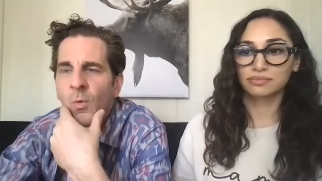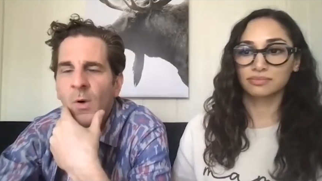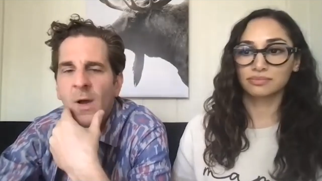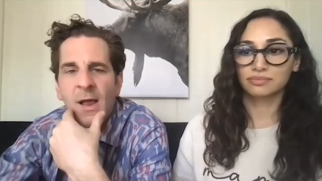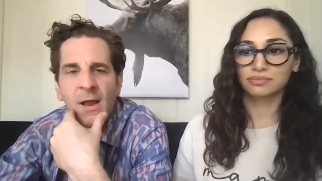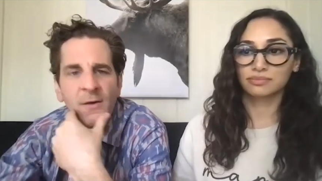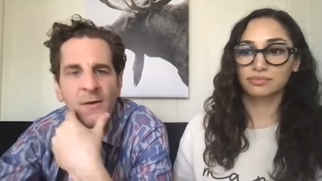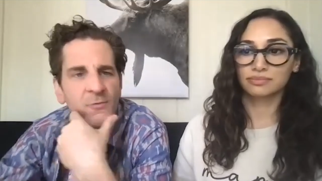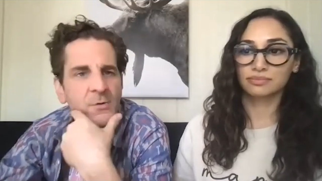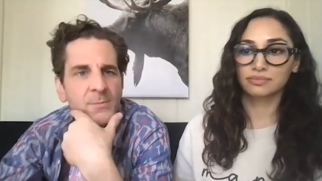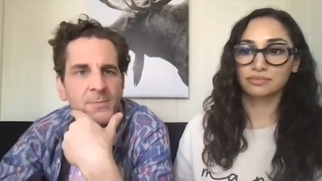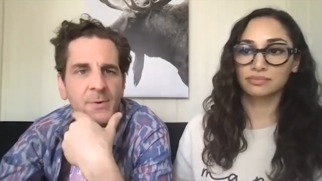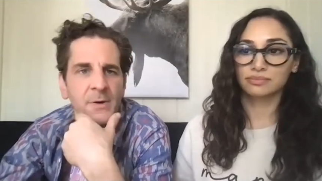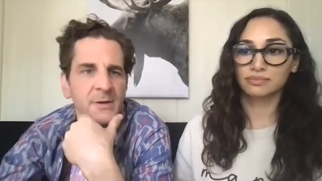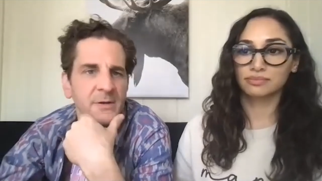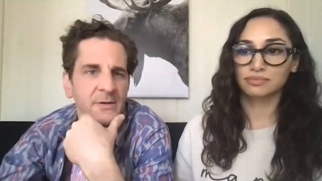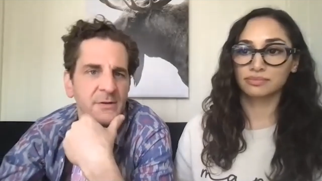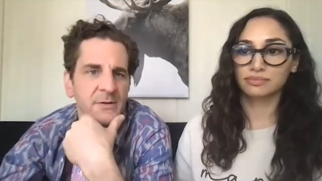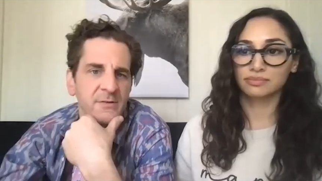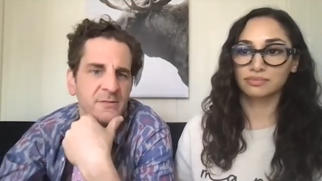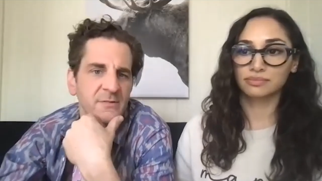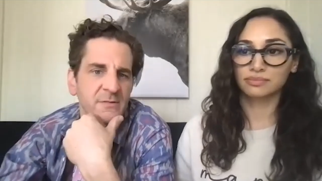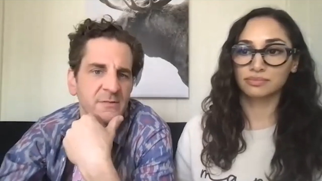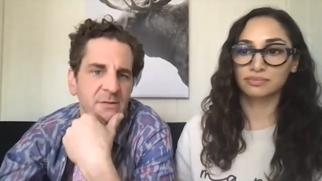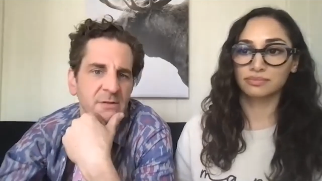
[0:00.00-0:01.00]
Speaker 1: everybody
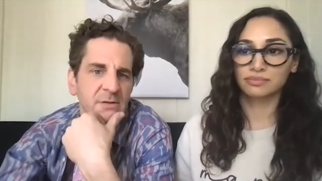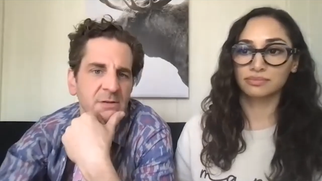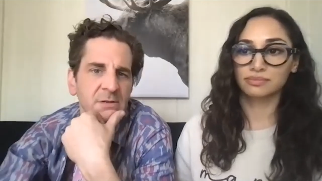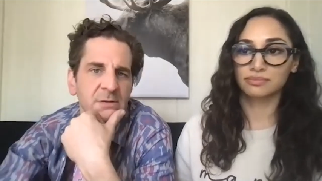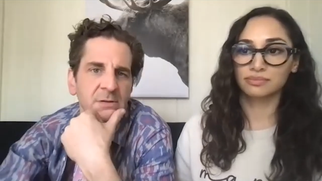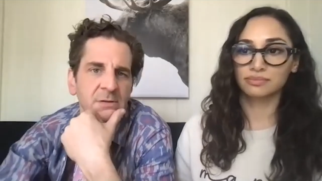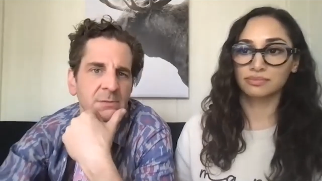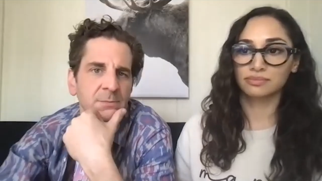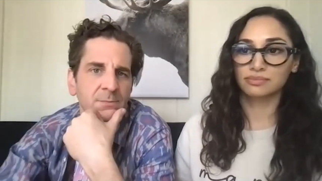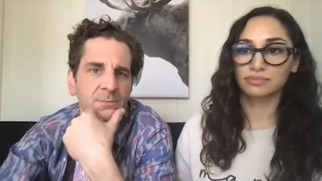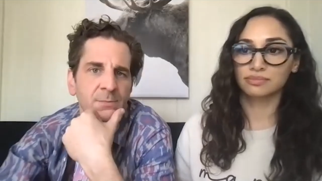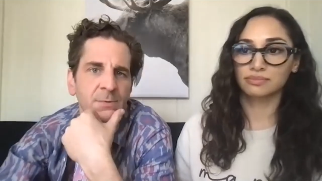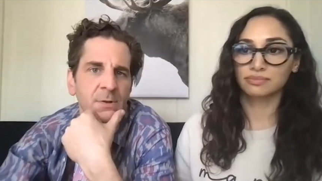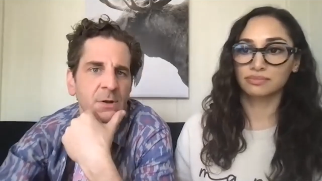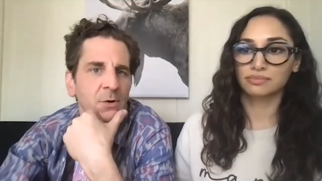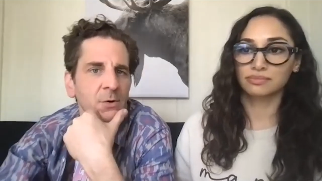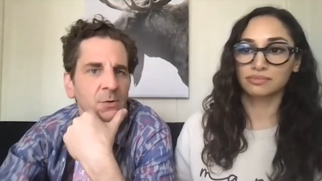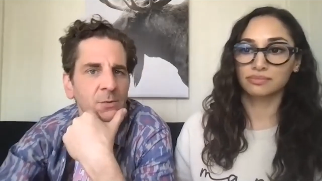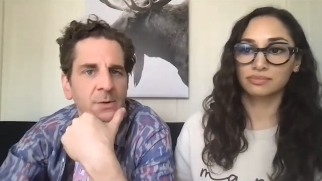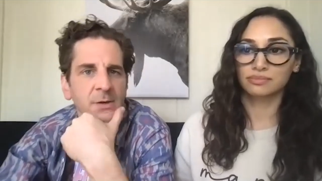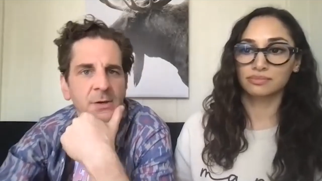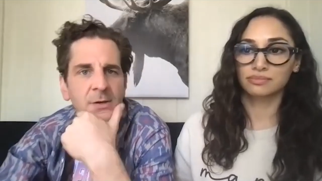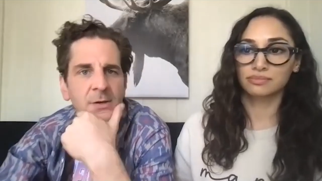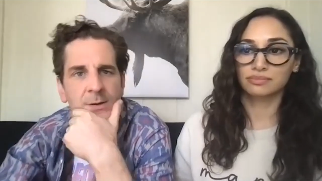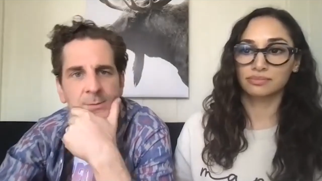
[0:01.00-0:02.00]
to see. You know,
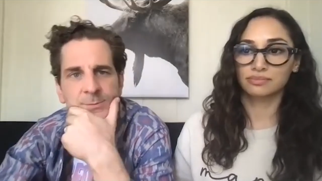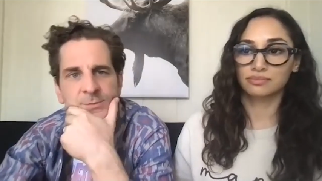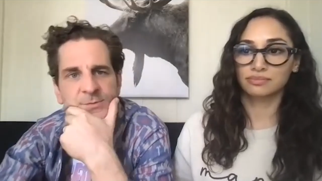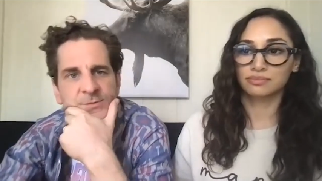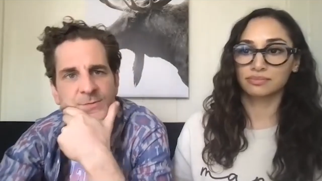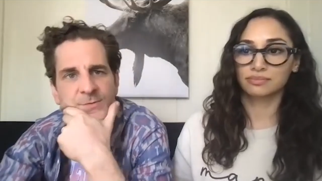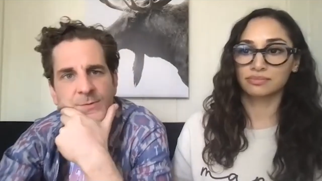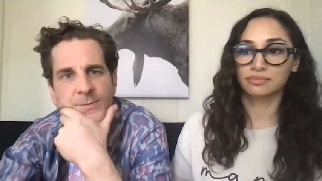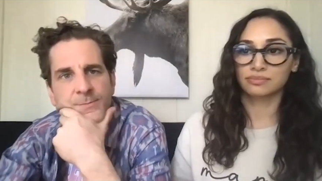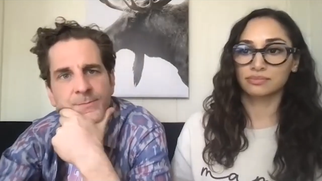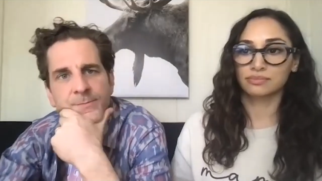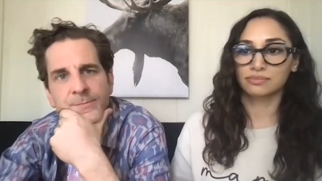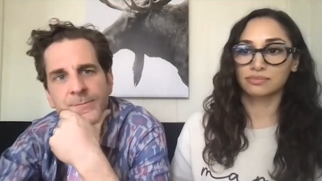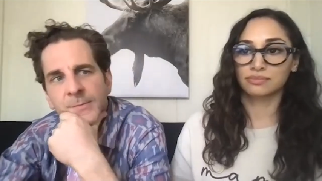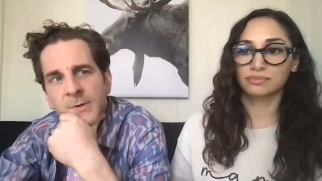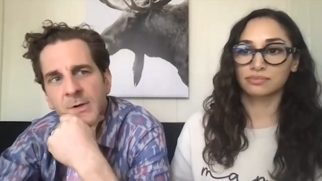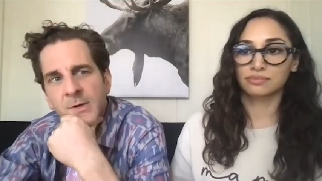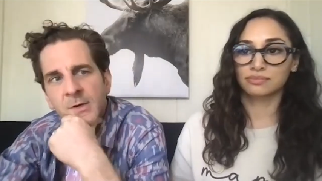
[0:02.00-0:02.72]
he comes from